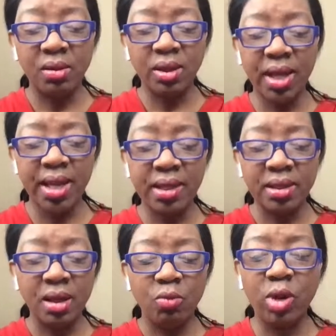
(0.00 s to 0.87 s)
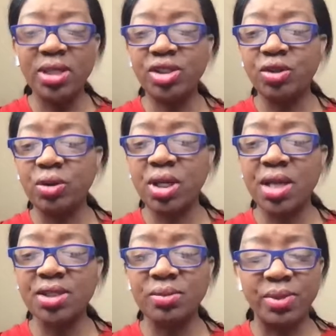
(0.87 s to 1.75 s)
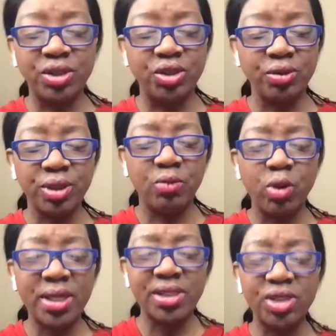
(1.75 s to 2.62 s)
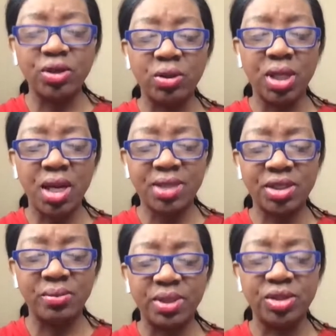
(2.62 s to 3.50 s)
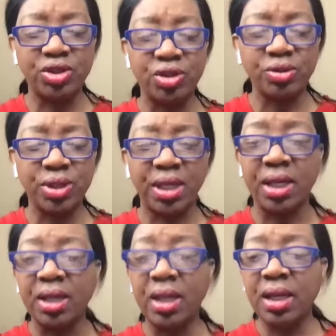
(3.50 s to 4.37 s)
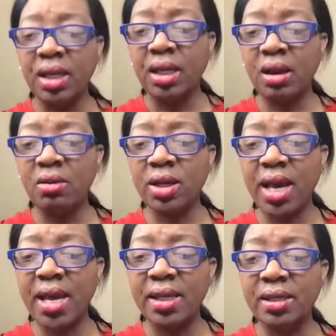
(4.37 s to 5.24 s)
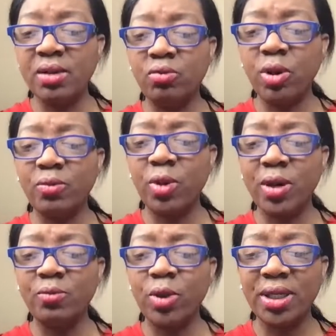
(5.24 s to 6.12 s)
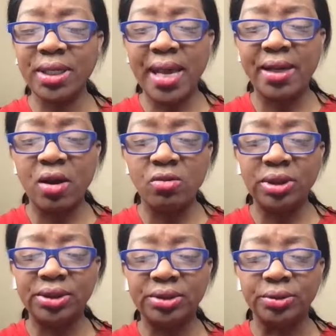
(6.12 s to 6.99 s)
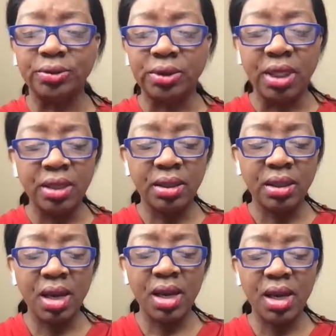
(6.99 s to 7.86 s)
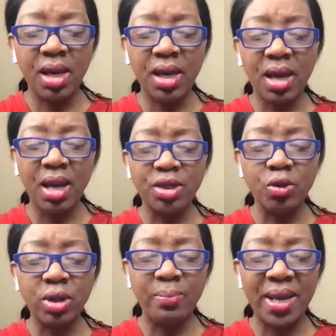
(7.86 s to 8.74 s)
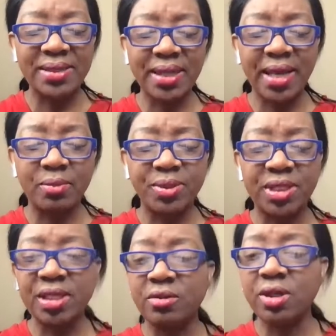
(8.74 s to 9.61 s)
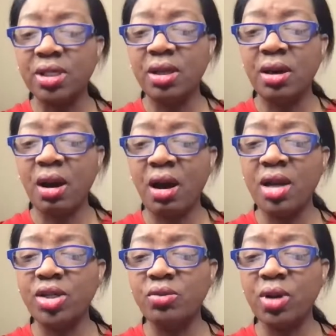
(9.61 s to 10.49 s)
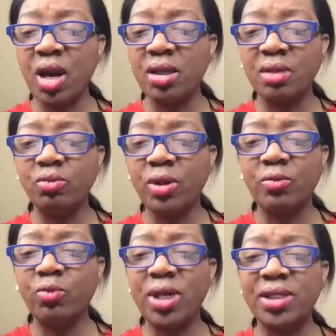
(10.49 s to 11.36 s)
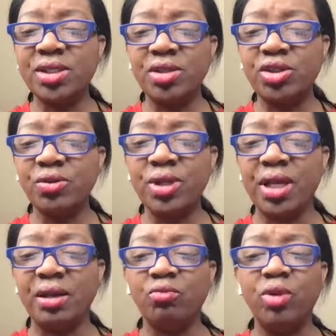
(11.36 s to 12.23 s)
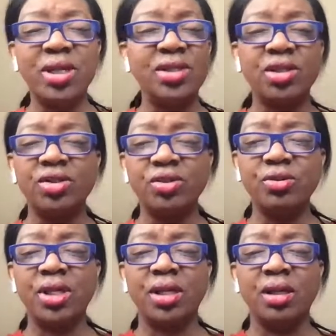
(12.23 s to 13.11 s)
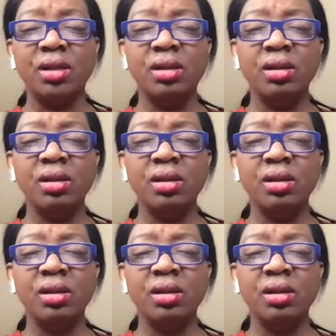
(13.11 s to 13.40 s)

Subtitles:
Okay. What is your customer's journey? What is your customer's journey? Okay. What are they going through? Are you the best kept secret? Are you, what is the journey? What is the journey?